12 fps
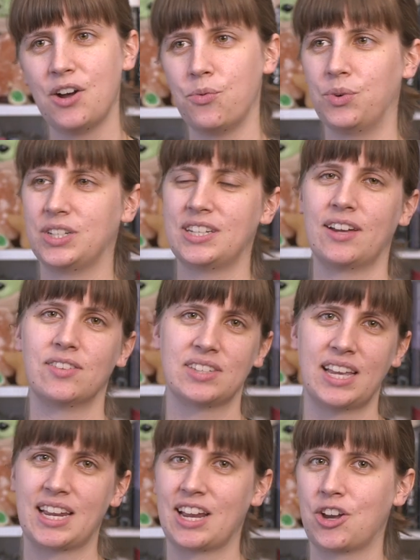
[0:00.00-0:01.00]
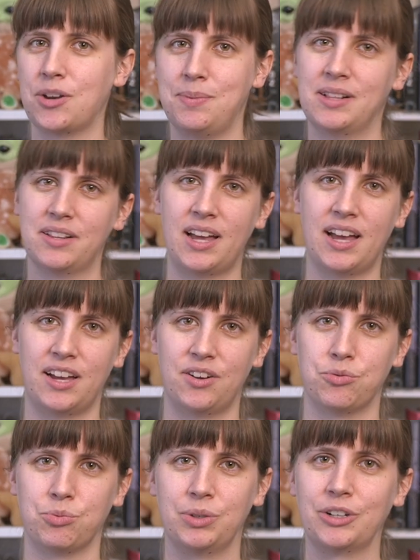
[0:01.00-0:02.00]
which sounds like it could be a
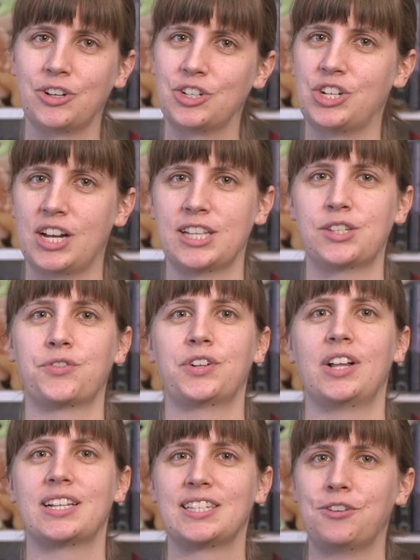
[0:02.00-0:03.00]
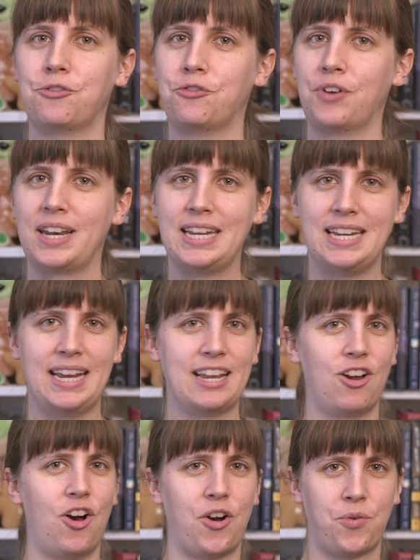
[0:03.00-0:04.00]
real good chance for lots of funny and
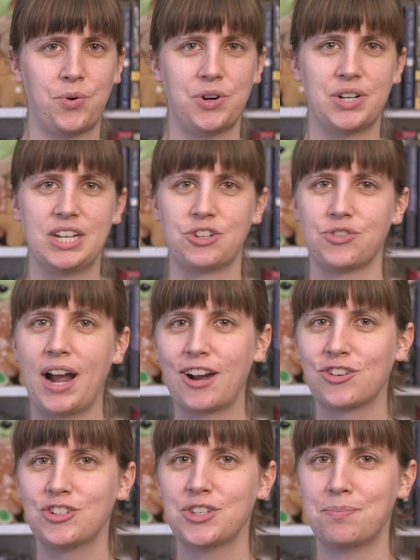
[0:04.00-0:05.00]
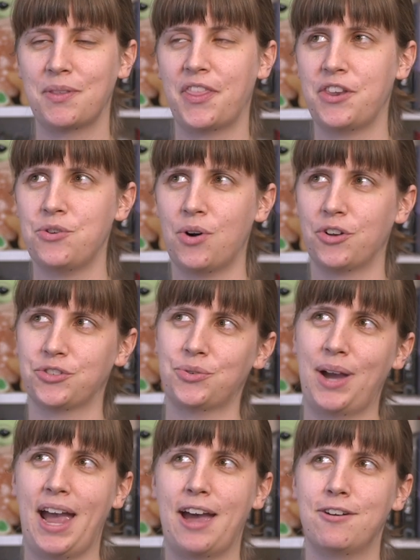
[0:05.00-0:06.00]
awkward interactions, but then you also
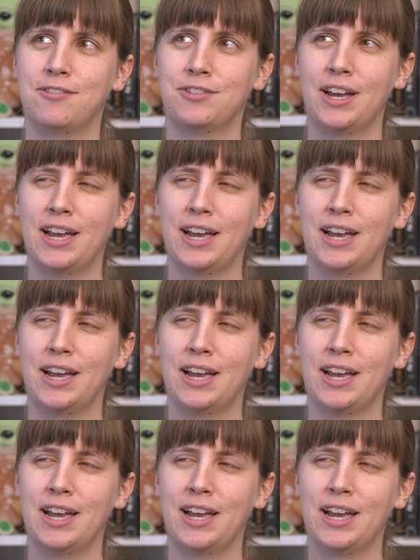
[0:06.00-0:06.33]
have